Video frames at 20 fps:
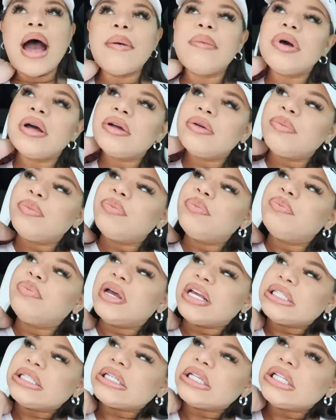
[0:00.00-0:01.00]
I'm gonna
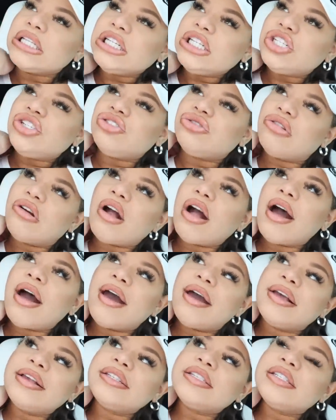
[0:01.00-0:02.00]
basically
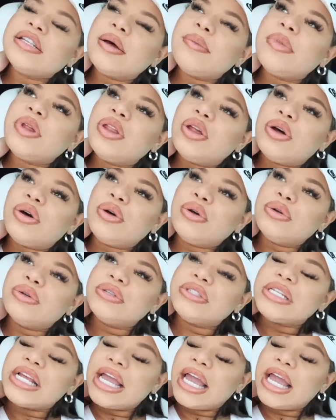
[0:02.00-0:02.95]
try some of those.